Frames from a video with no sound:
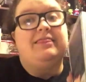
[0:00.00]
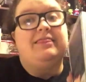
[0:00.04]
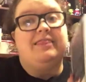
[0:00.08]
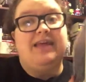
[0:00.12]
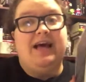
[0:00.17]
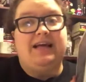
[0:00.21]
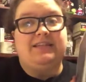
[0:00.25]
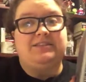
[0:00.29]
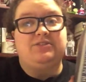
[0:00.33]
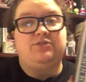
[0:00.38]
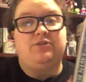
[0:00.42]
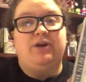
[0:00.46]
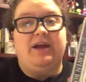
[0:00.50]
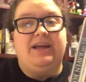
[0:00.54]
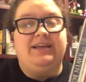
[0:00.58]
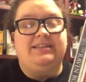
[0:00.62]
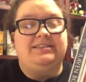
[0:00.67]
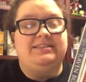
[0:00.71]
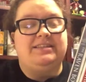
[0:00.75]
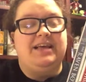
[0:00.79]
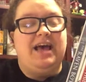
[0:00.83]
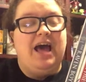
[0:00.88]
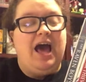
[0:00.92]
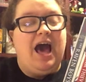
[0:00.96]
That's
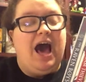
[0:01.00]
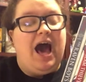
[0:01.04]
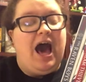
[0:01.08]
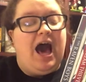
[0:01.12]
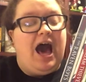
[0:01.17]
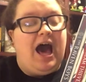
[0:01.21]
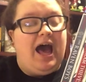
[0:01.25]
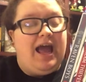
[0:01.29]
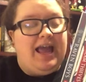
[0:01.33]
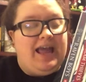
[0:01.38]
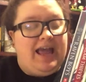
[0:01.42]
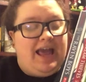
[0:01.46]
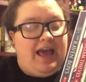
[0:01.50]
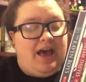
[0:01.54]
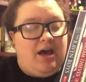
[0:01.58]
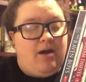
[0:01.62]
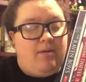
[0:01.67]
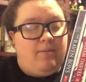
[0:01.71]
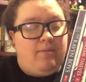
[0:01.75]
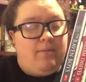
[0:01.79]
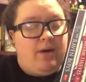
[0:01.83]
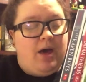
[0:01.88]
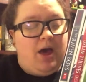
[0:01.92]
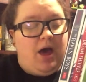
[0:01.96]
right, I
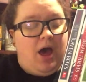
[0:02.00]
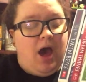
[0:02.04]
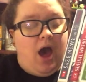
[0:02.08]
am